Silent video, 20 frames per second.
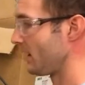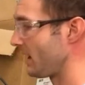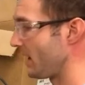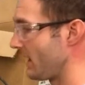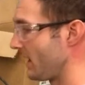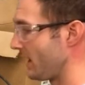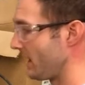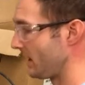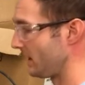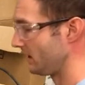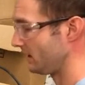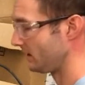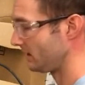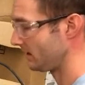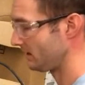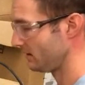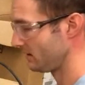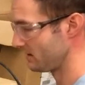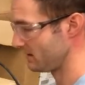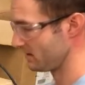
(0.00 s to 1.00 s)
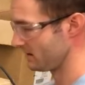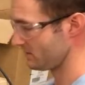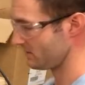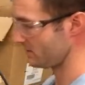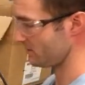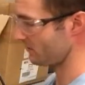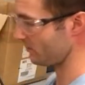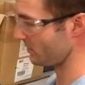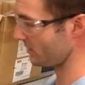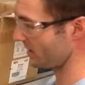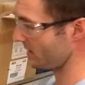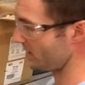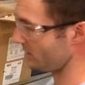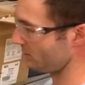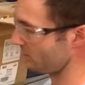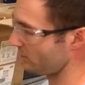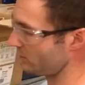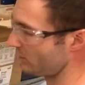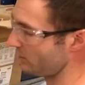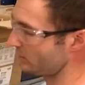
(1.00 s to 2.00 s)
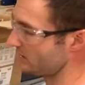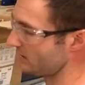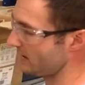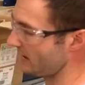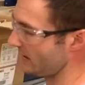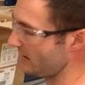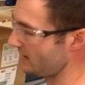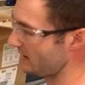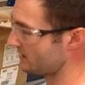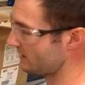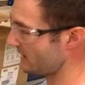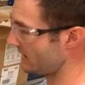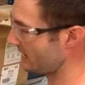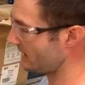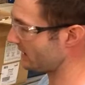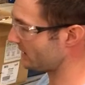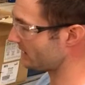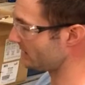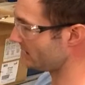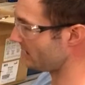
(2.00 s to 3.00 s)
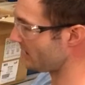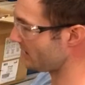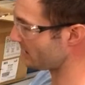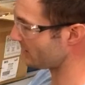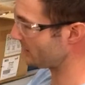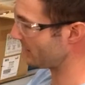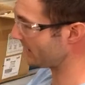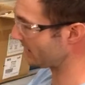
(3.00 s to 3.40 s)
and we're going to rotate this like a clock,